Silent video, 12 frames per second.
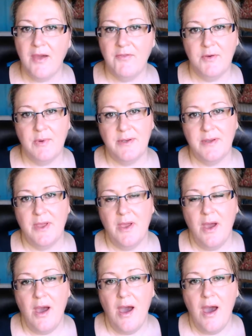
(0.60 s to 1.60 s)
Hi everyone,
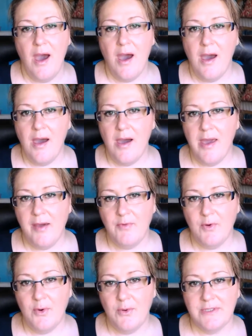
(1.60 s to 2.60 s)
I have
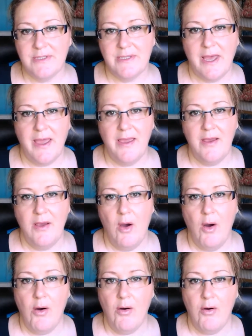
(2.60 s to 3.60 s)
a haul today
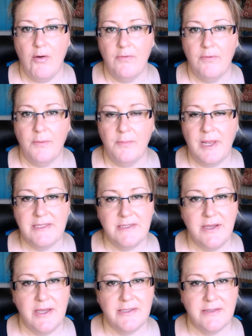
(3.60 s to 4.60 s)
of plus
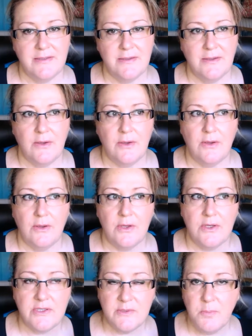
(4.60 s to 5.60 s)
size
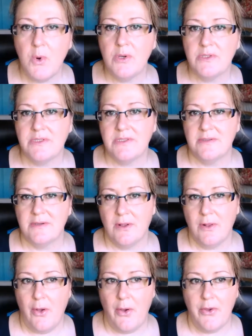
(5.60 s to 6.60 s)
sports
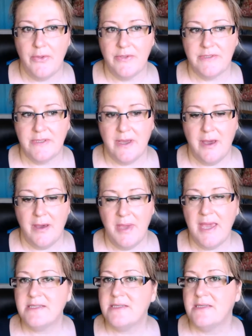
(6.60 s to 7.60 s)
clothes,
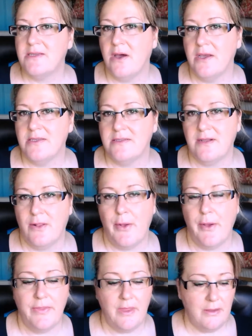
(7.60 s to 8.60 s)
exercise
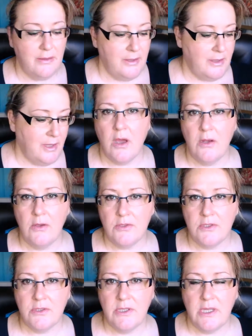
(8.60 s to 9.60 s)
clothing. I
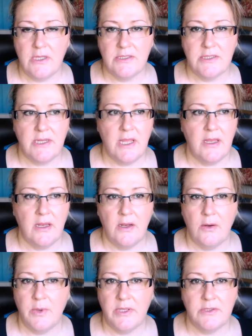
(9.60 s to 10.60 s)
looked on the internet
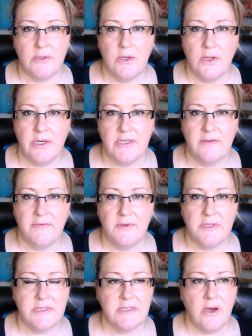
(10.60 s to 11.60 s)
and I went to a lot of
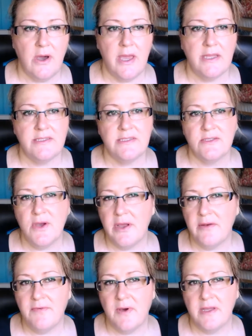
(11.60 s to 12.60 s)
different sites
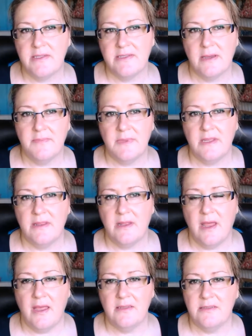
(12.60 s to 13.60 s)
trying to find something that
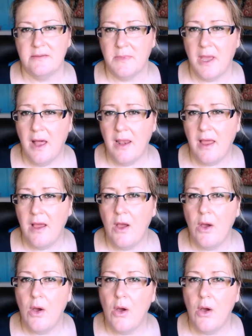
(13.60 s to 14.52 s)
had some colour